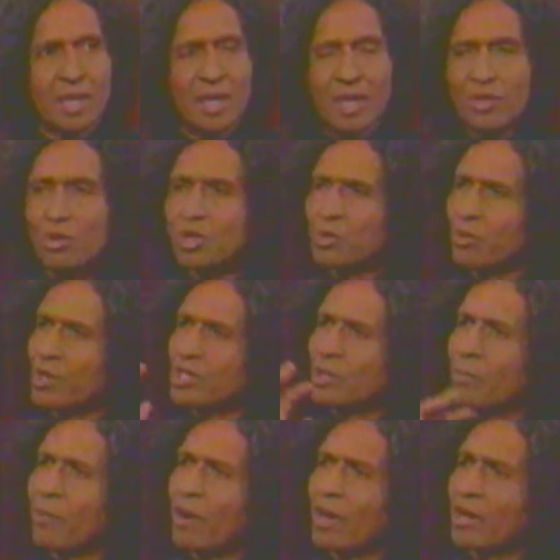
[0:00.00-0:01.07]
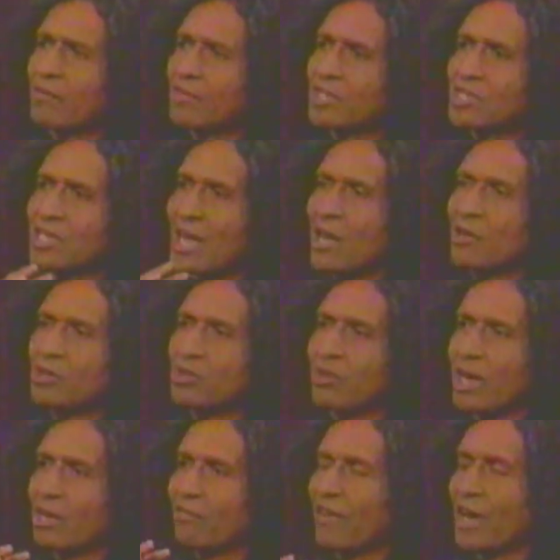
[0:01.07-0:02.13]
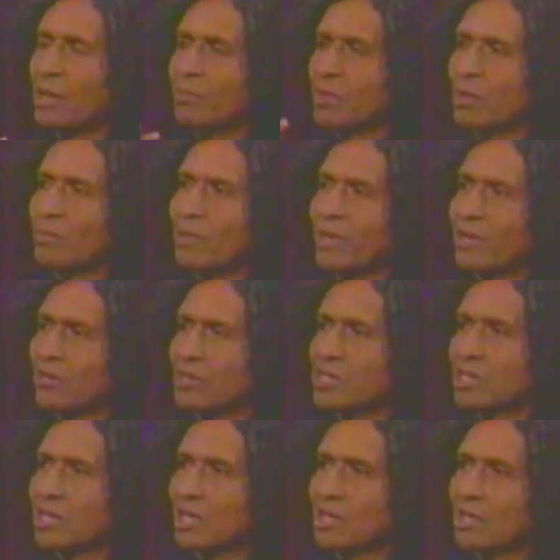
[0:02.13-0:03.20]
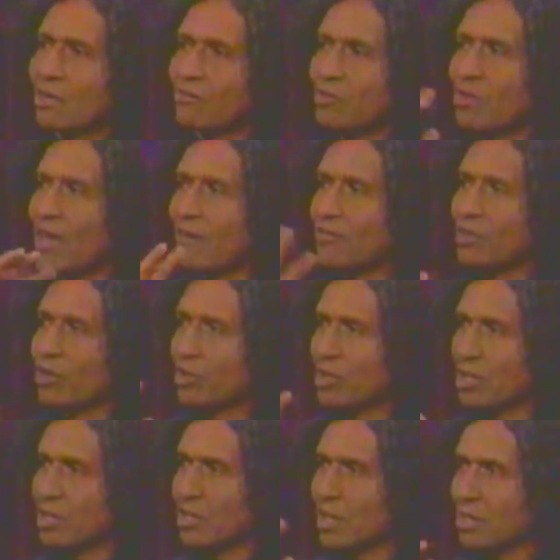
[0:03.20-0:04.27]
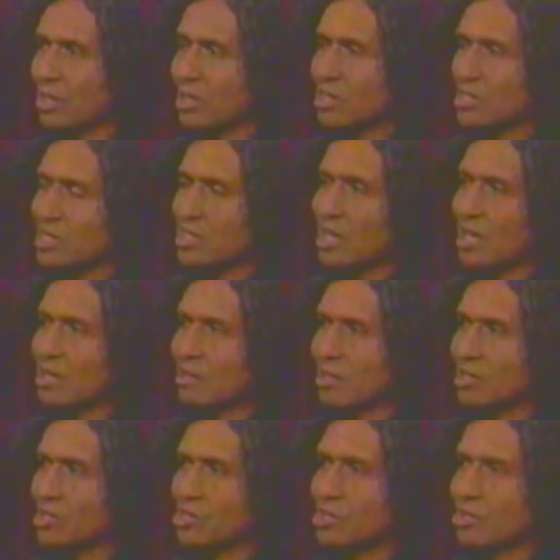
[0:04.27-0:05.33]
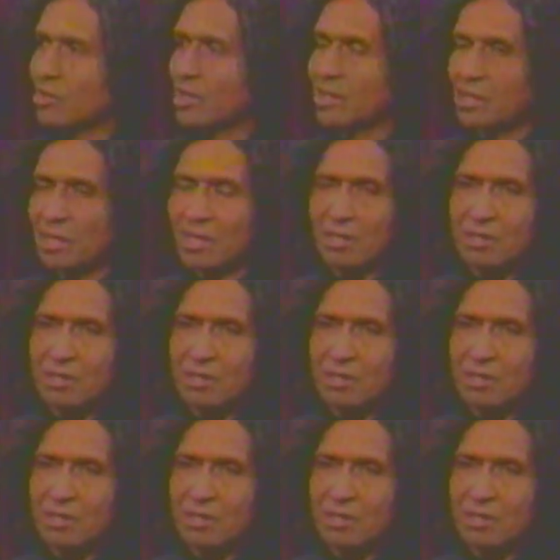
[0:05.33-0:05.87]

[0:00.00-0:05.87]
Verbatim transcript: And those words are part of the soundtrack of How to Be a Player, incidentally. If you haven't heard it, get the cassette and listen to it, you